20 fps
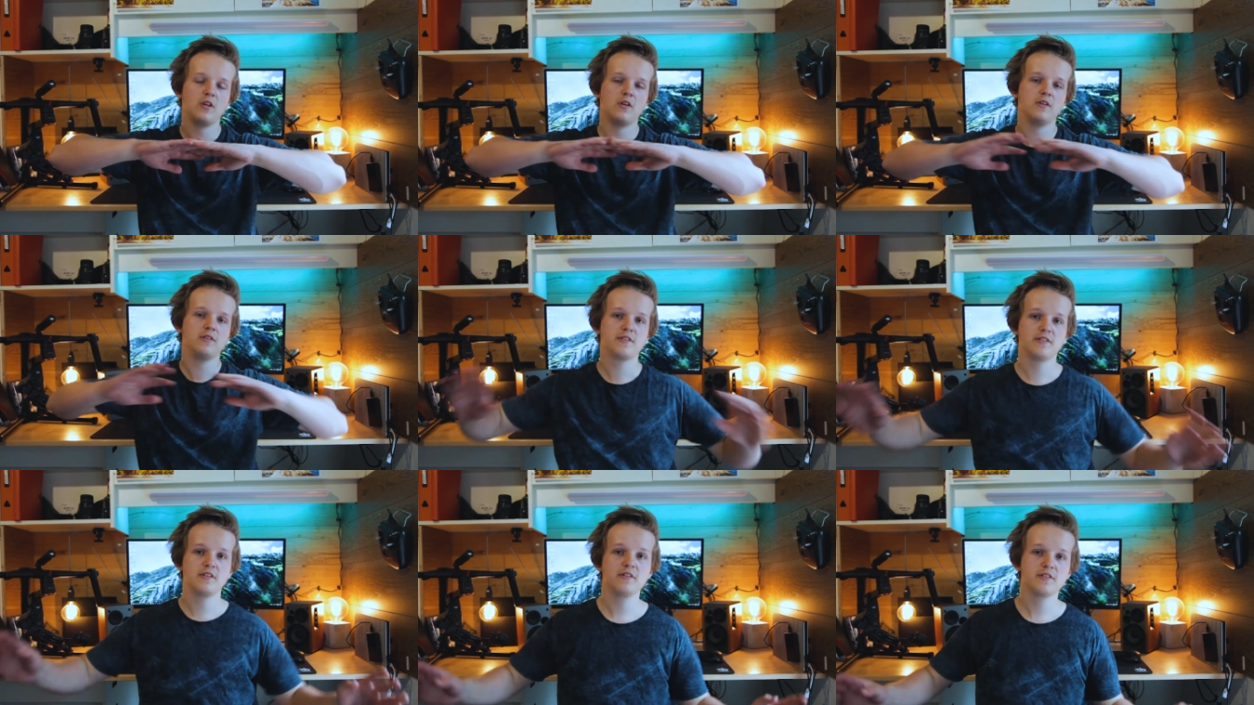
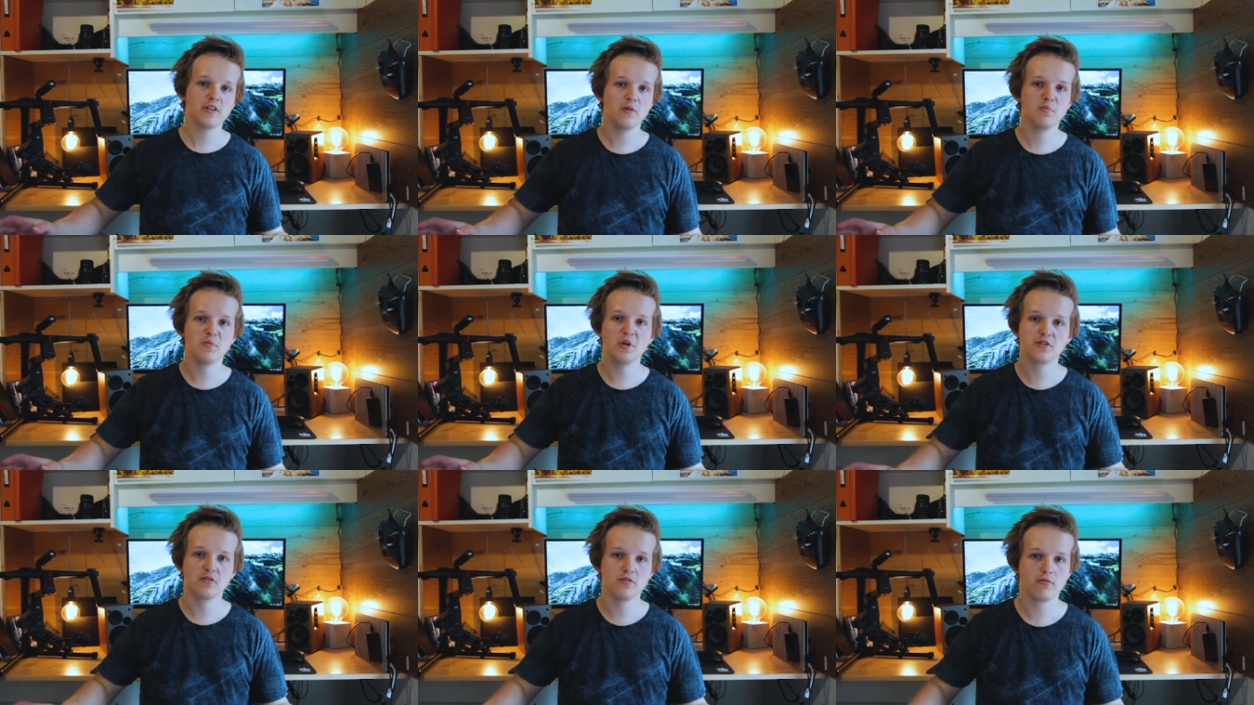Since I
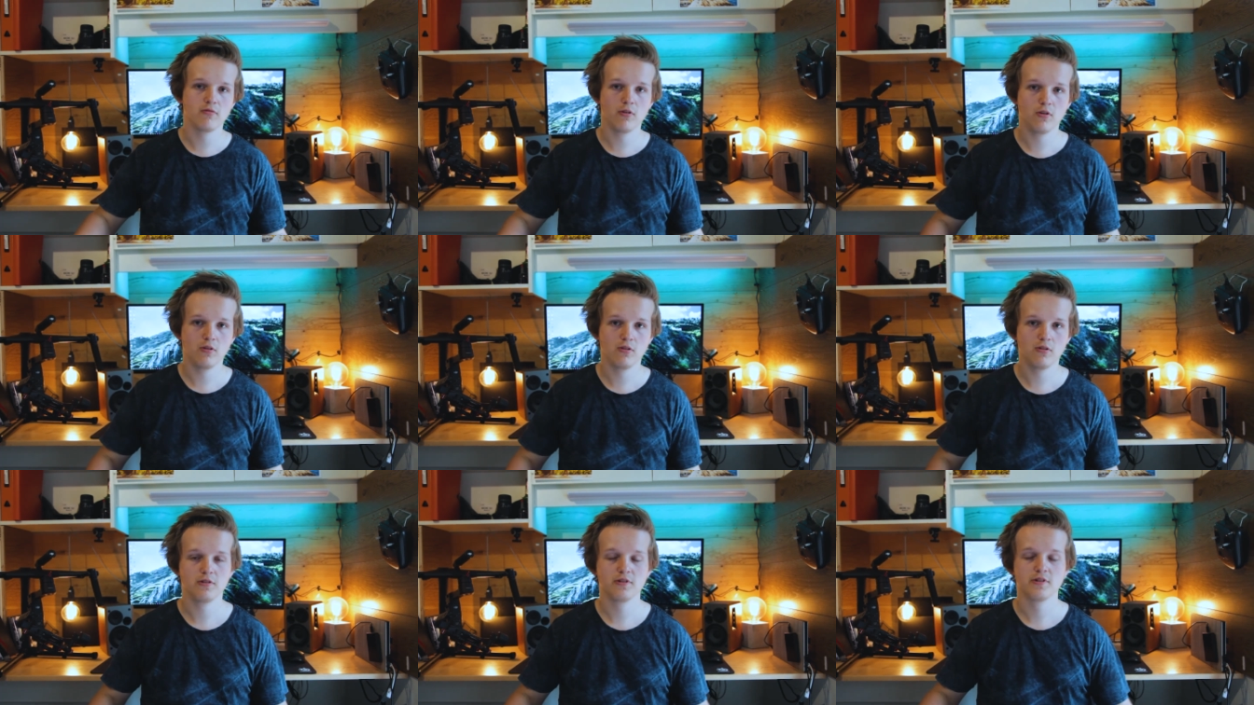mentioned
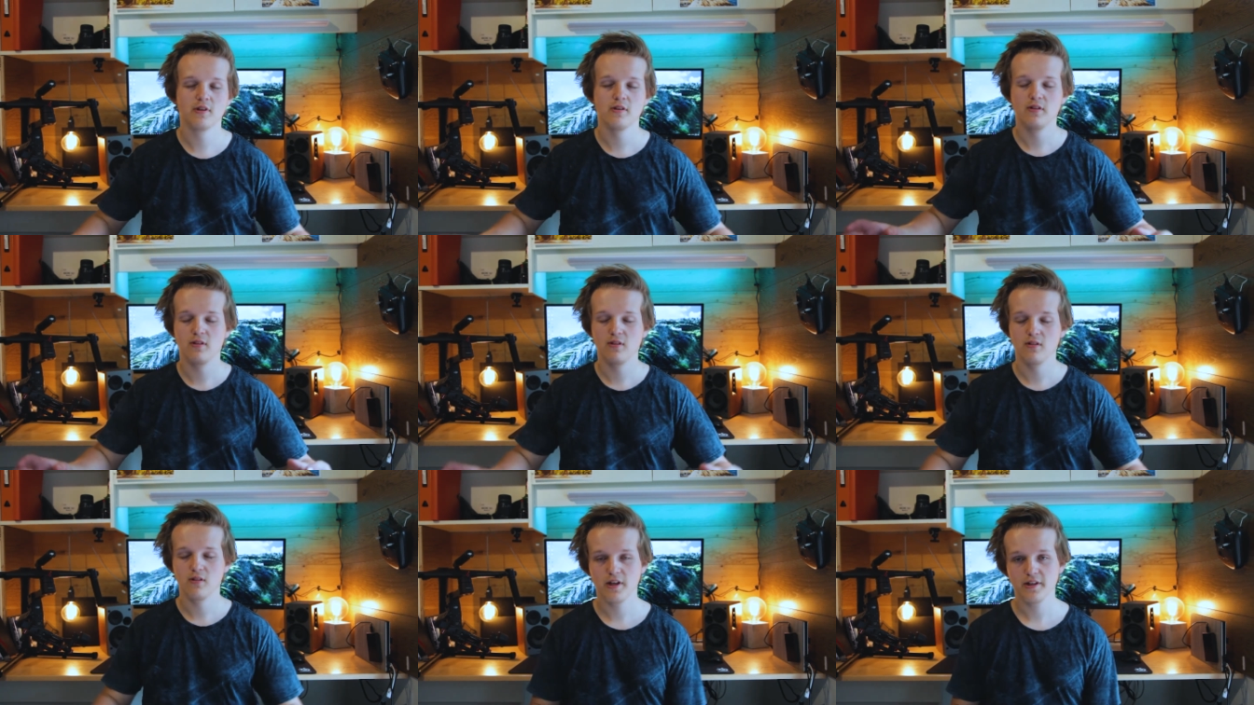rollers,
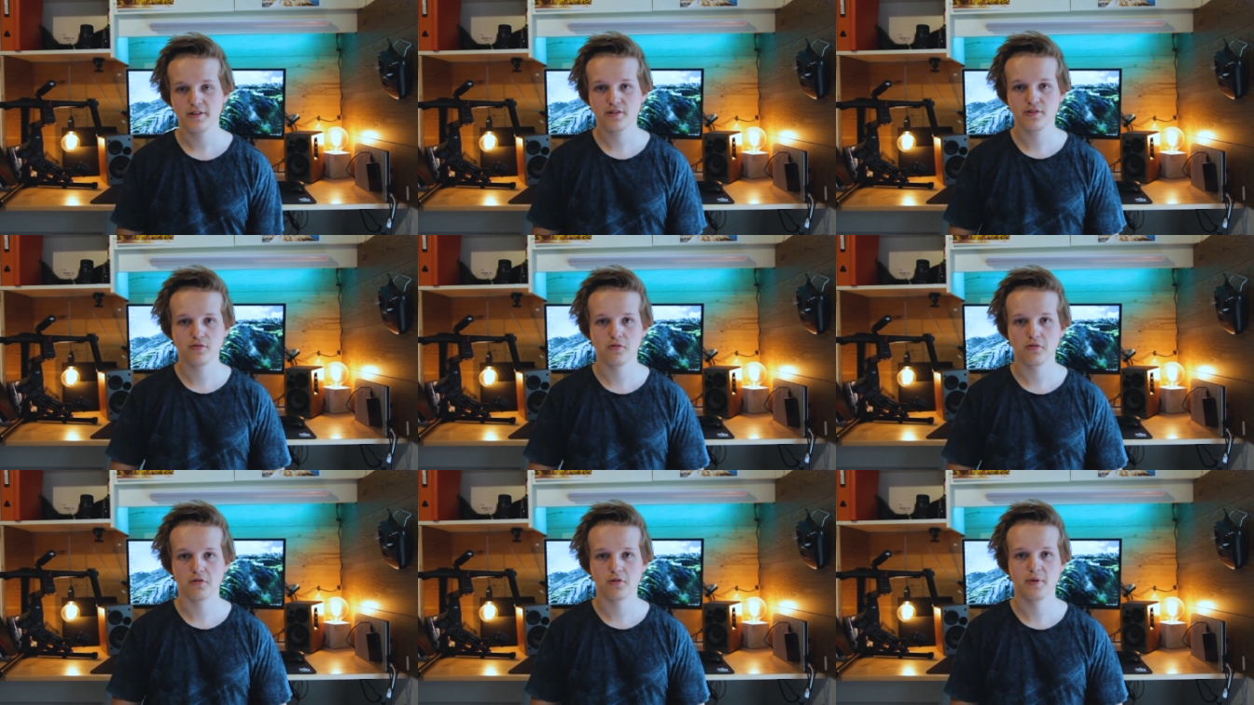let's
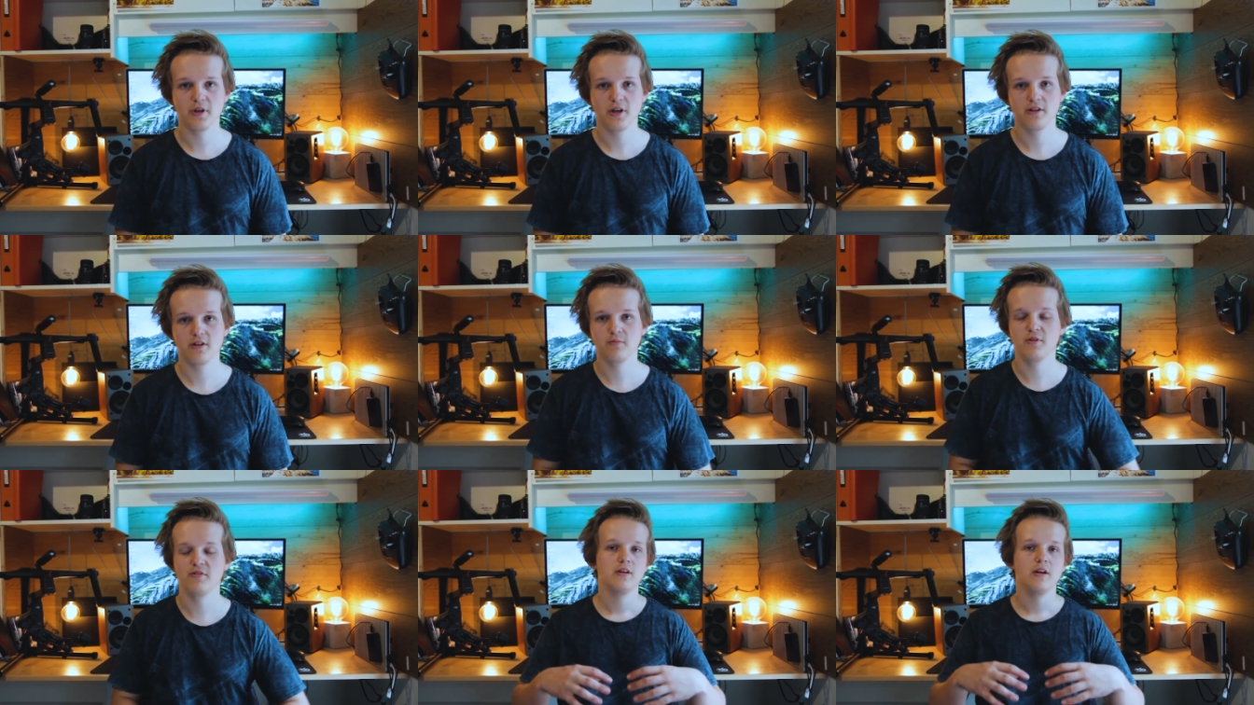talk
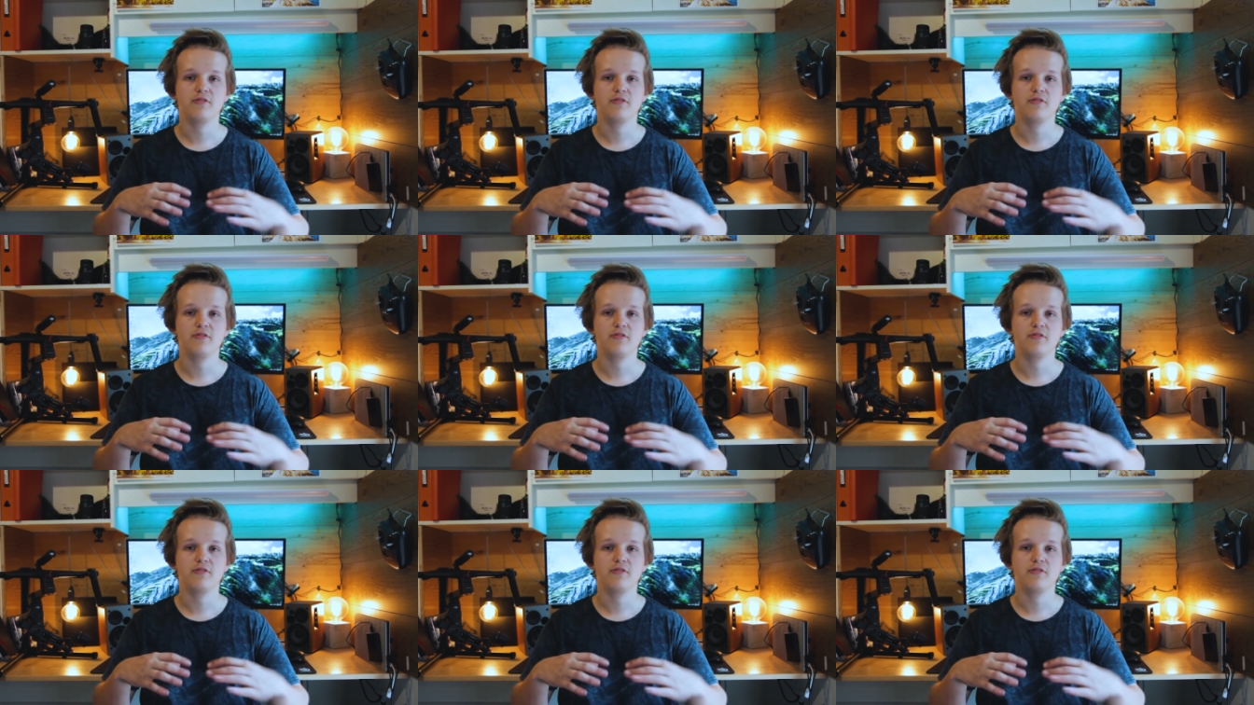about that.